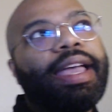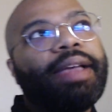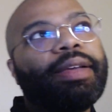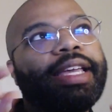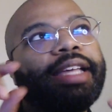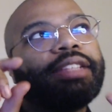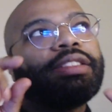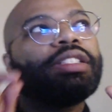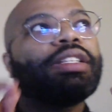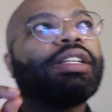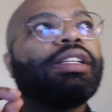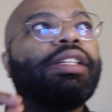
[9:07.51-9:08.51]
it's
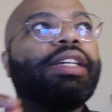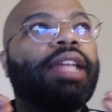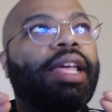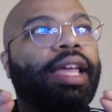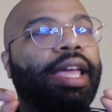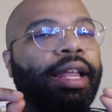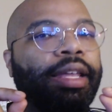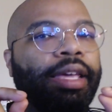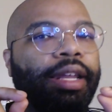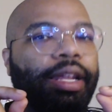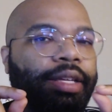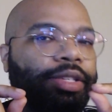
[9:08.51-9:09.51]
clear that
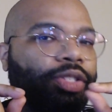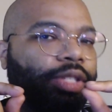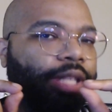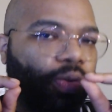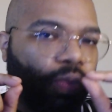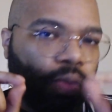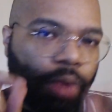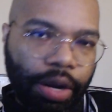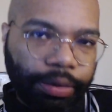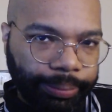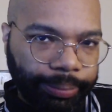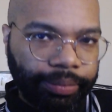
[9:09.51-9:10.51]
Elliot at least did
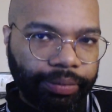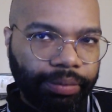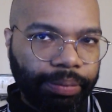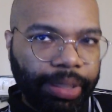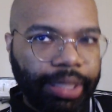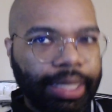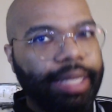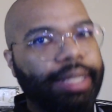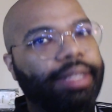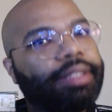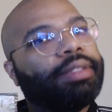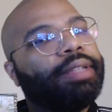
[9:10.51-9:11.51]
one,
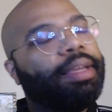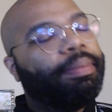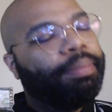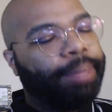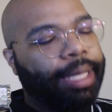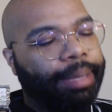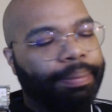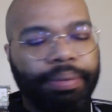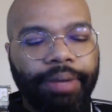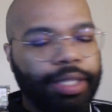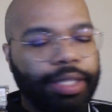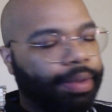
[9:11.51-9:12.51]
because Pip
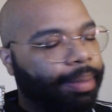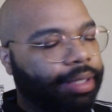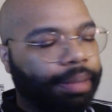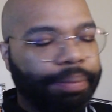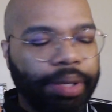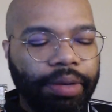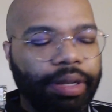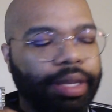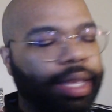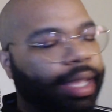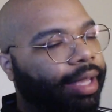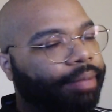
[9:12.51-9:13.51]
prints from his computer
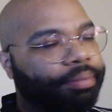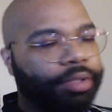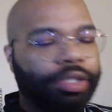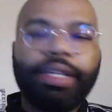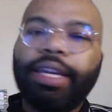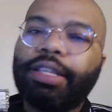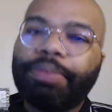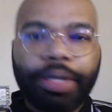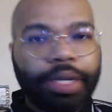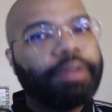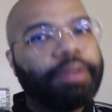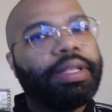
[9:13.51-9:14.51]
and she gets one of
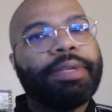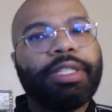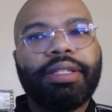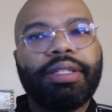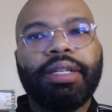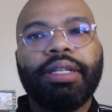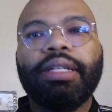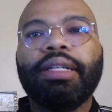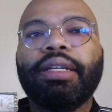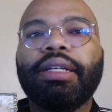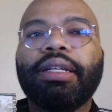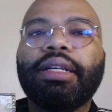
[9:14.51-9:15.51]
the notes that was sent to
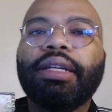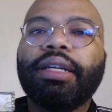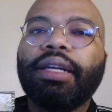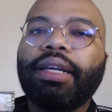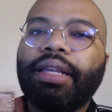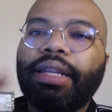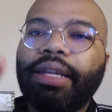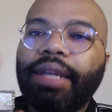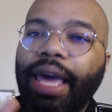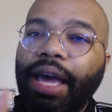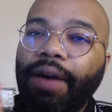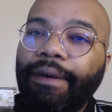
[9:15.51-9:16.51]
her.
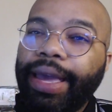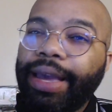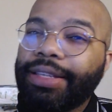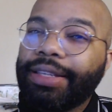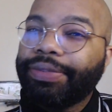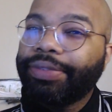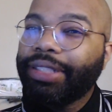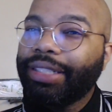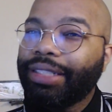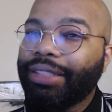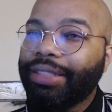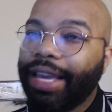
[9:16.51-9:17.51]
Now, as for
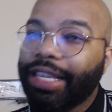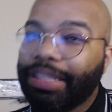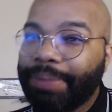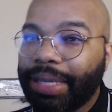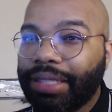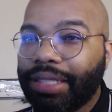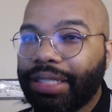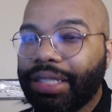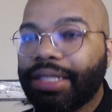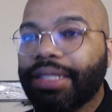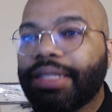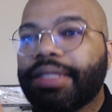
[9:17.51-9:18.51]
the text
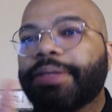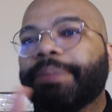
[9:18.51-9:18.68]
messages,